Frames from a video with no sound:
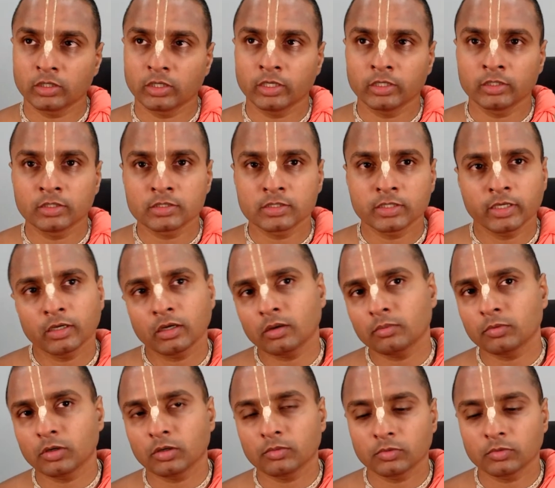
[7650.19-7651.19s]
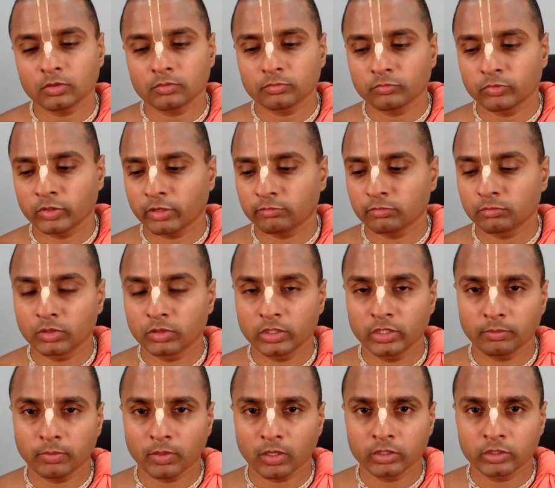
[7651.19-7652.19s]
and they say, hey, come, we have a birthday
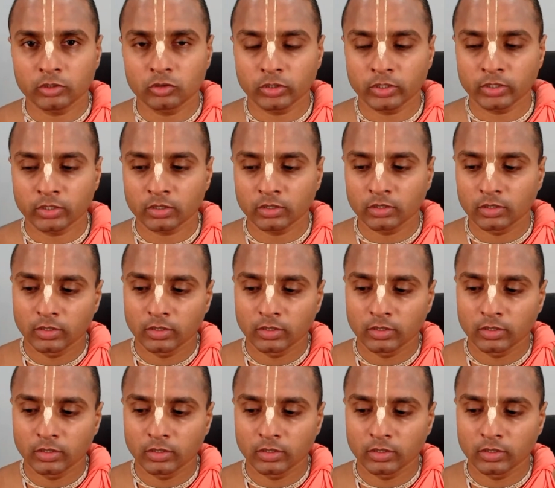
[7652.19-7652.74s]
party today.